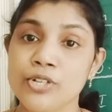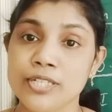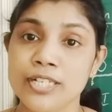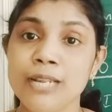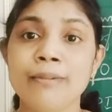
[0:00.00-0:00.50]

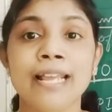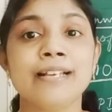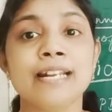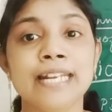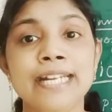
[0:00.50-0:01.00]
stream like
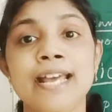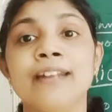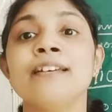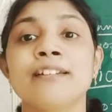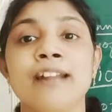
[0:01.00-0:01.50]
read and
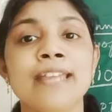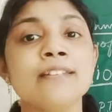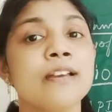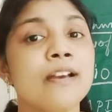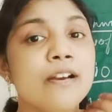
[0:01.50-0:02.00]

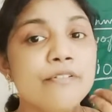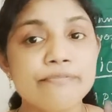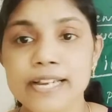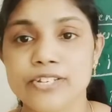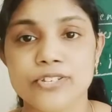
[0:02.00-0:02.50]
write
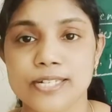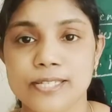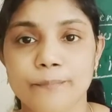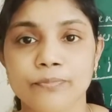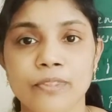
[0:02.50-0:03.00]

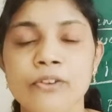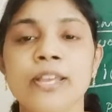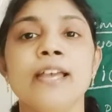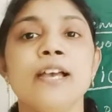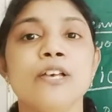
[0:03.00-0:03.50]
functions.
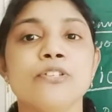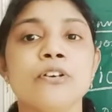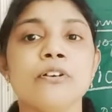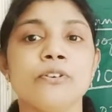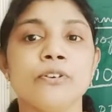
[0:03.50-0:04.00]
Okay, so
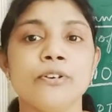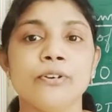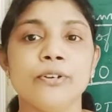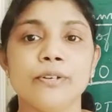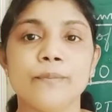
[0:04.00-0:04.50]

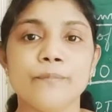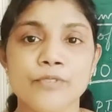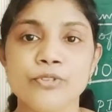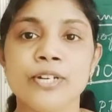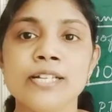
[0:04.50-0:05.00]

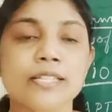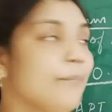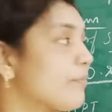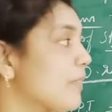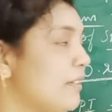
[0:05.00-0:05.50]
students,
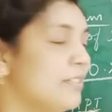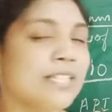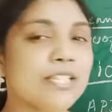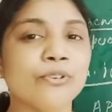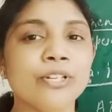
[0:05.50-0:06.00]
this
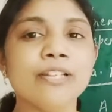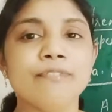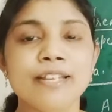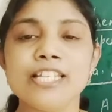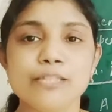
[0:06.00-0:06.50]
is only a
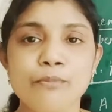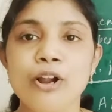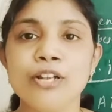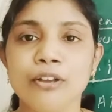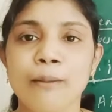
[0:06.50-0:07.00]
very
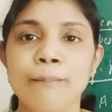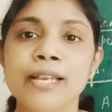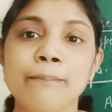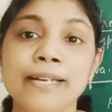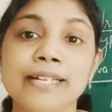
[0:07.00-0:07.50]
small
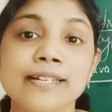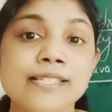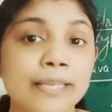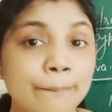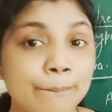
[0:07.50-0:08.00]
topic, but it
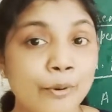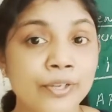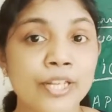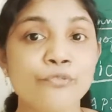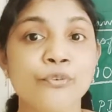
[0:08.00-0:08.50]
is
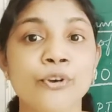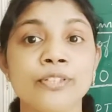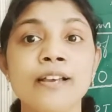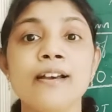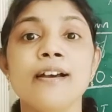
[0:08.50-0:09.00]
important for
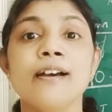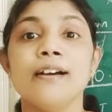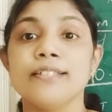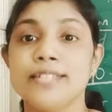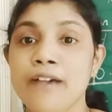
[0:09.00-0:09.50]
the
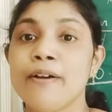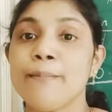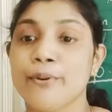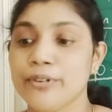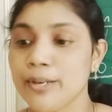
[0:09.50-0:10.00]
Java
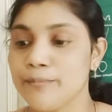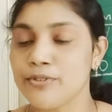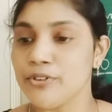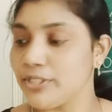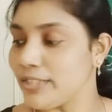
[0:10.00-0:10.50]
program.
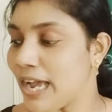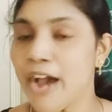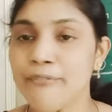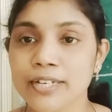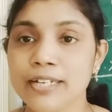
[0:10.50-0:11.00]
So
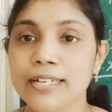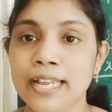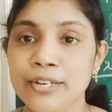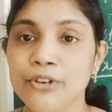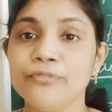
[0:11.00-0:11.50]
after
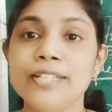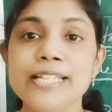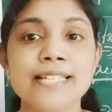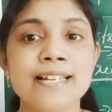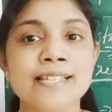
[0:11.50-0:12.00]
end of
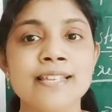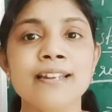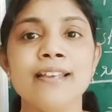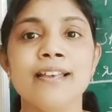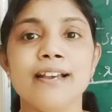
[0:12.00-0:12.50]
this lesson,
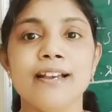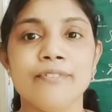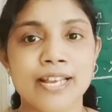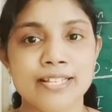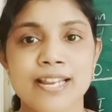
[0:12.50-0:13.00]

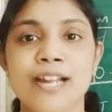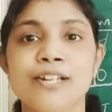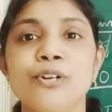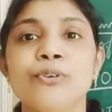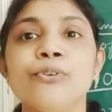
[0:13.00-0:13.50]
we are
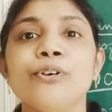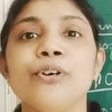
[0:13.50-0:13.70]
started to